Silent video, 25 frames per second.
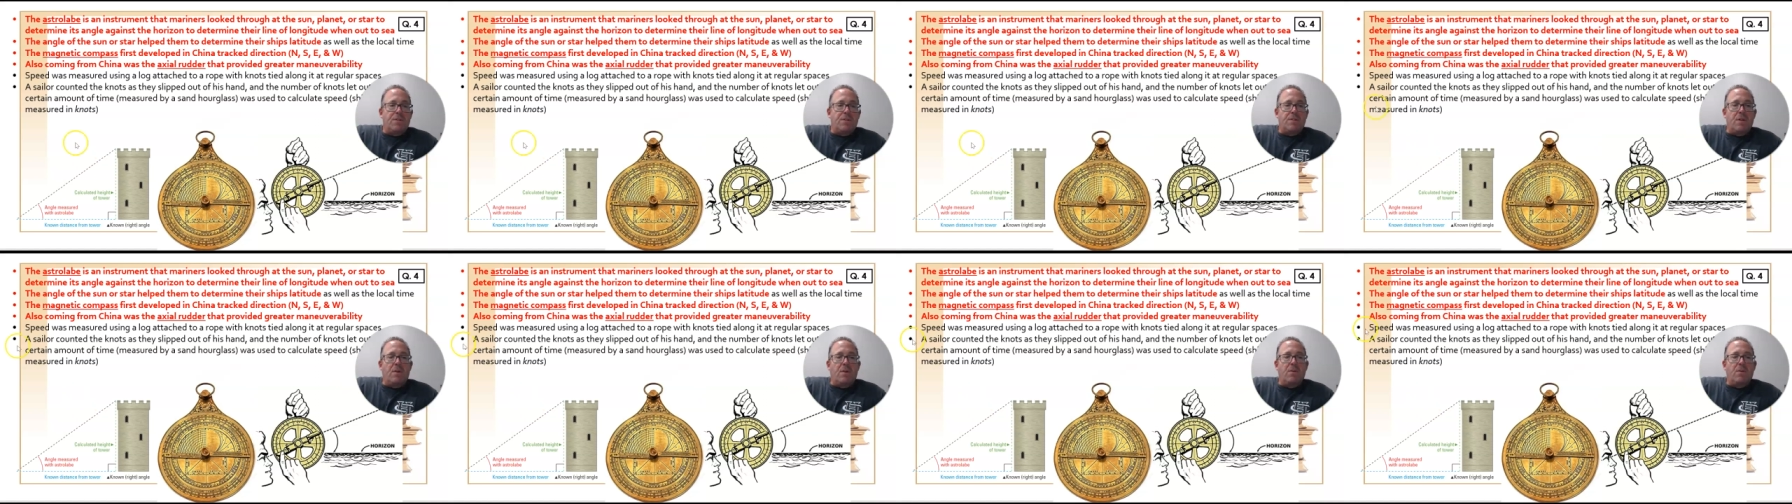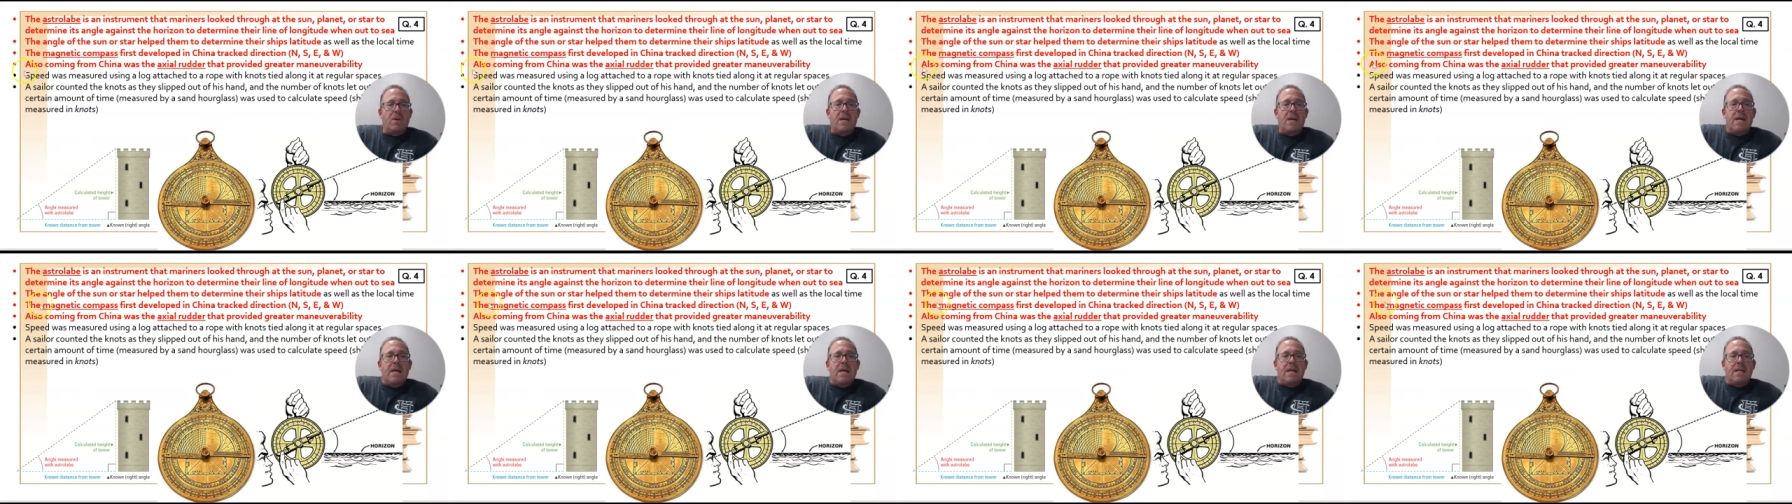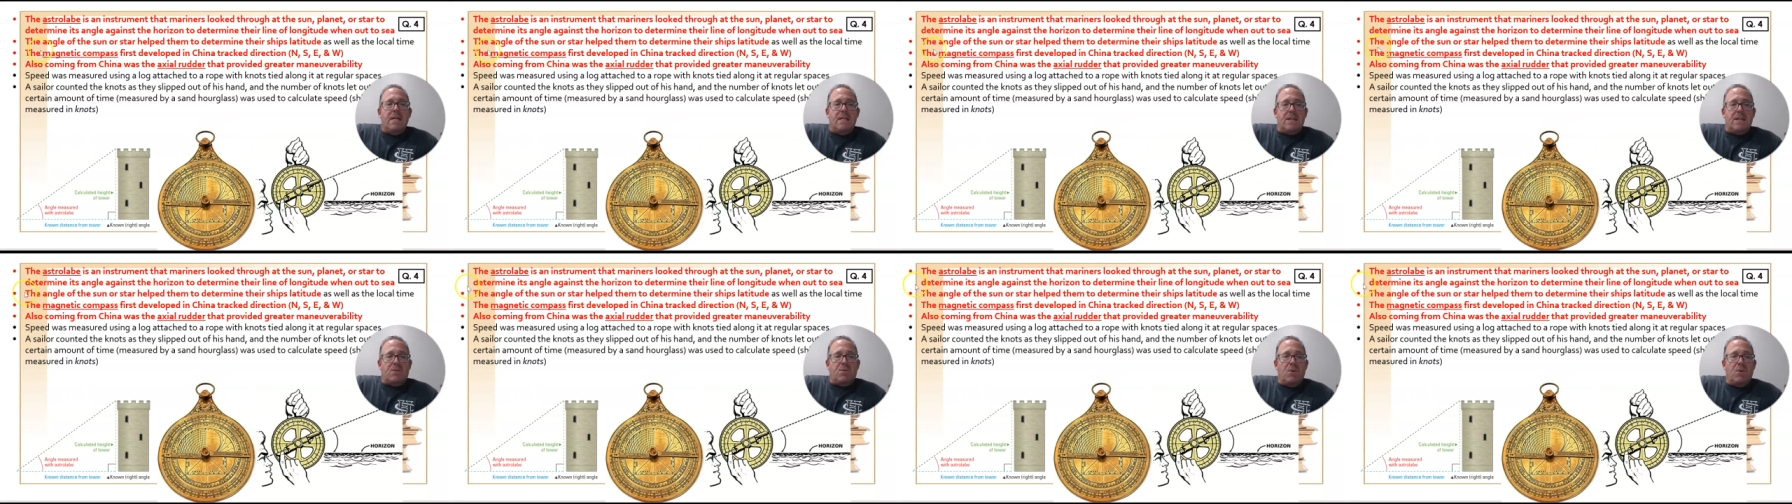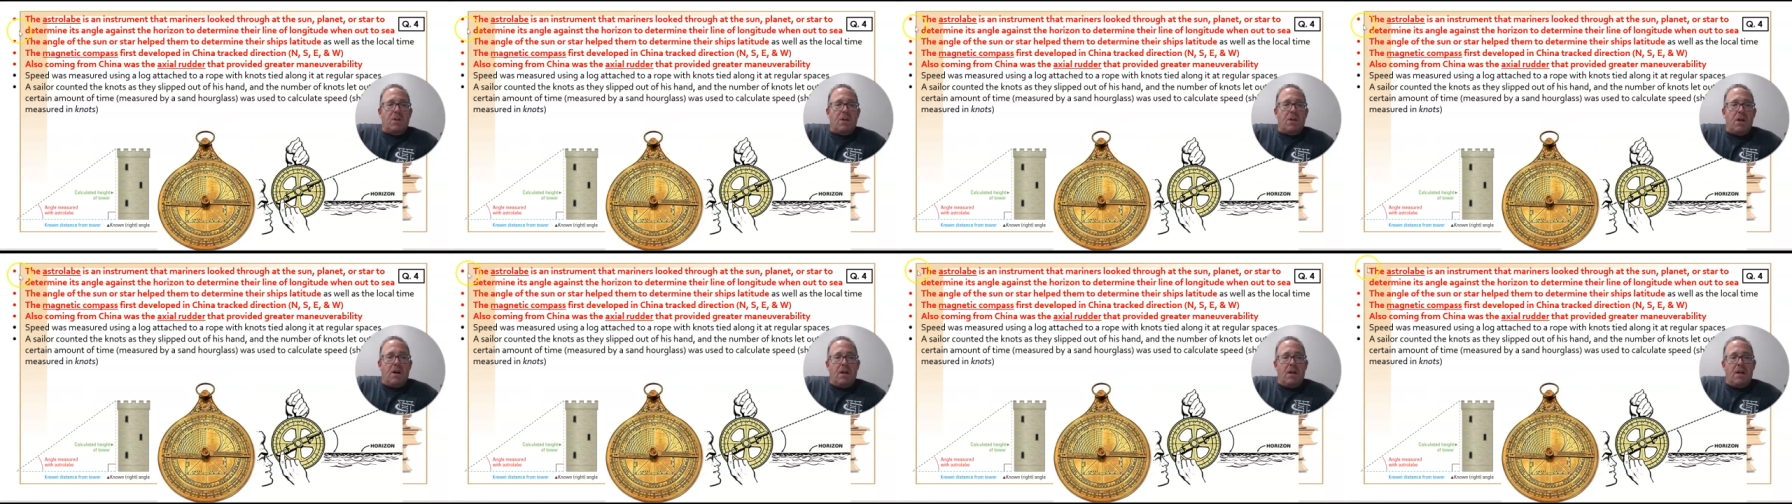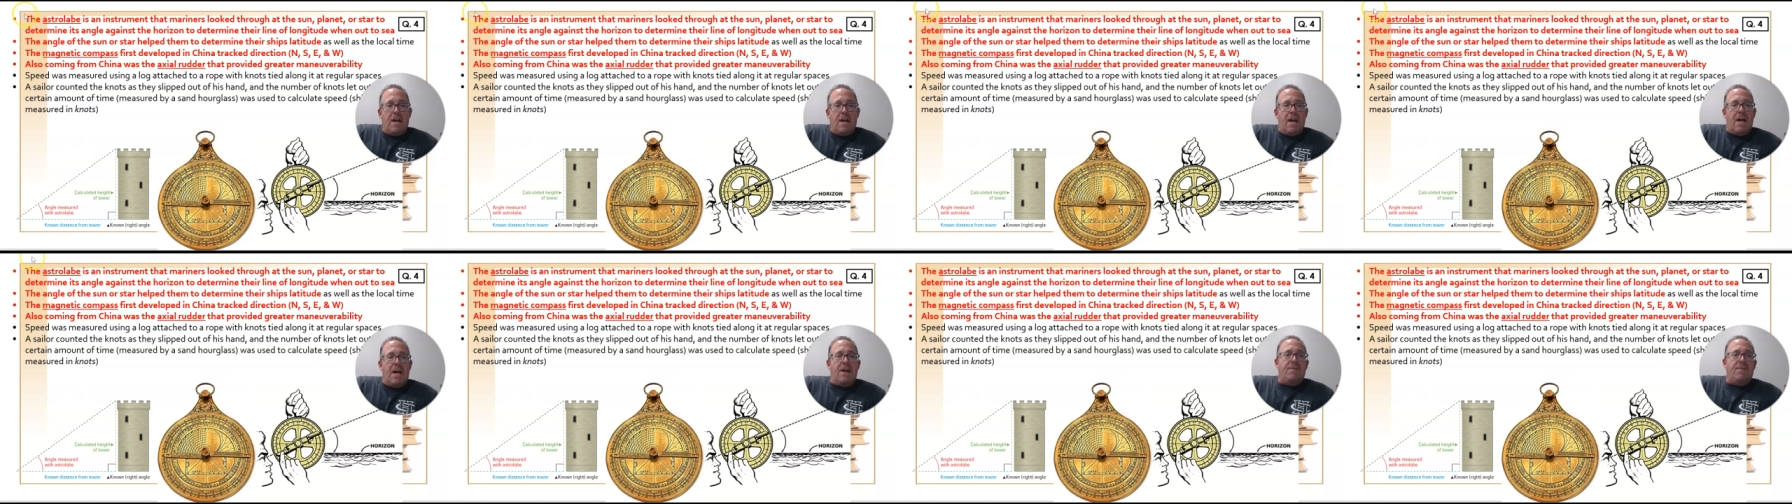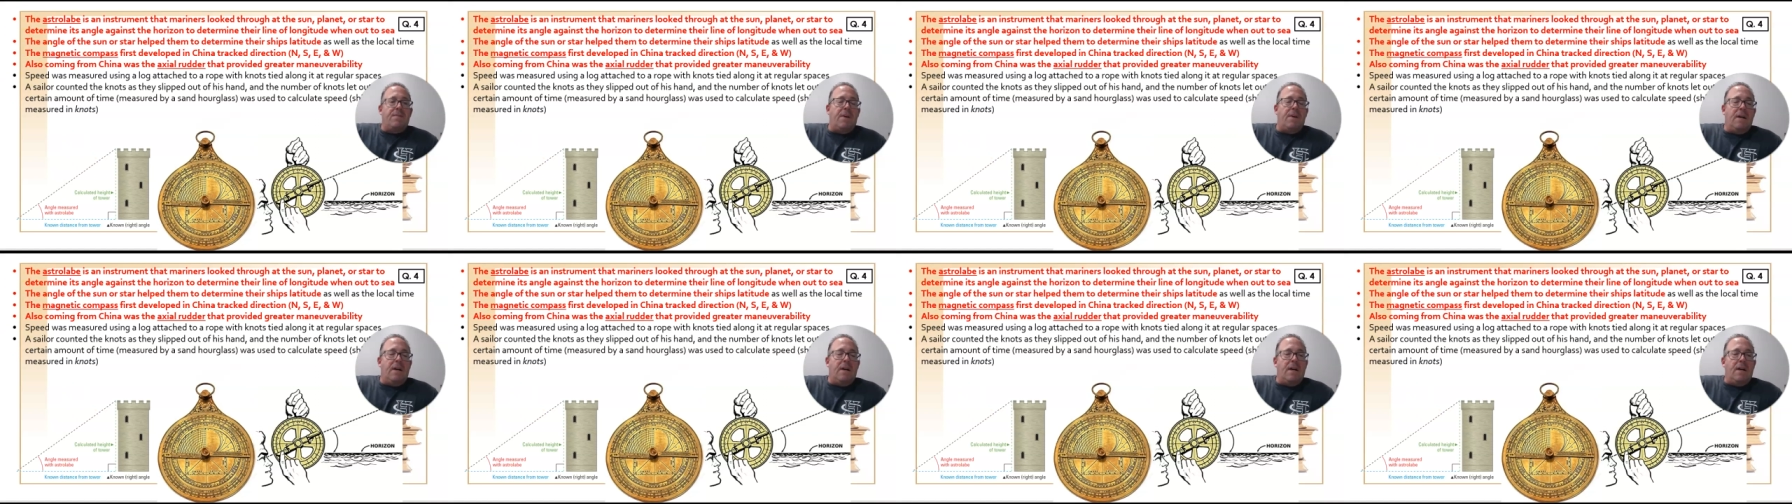So that's really all I
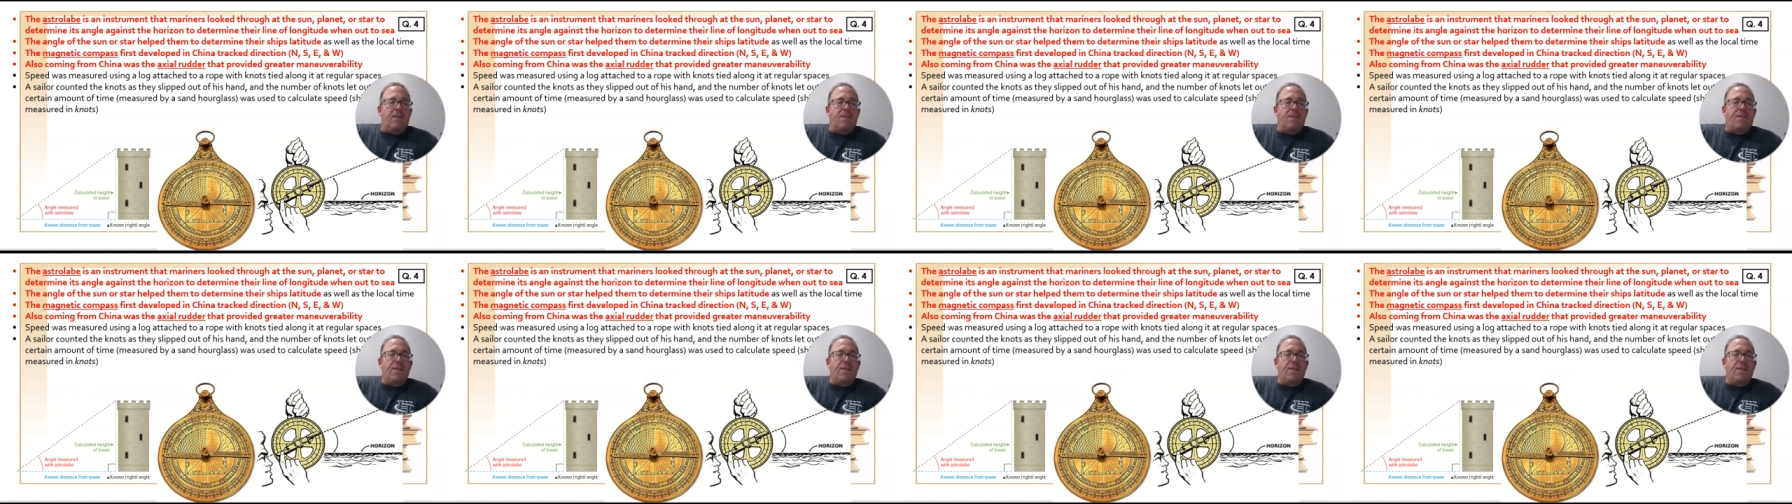have uh,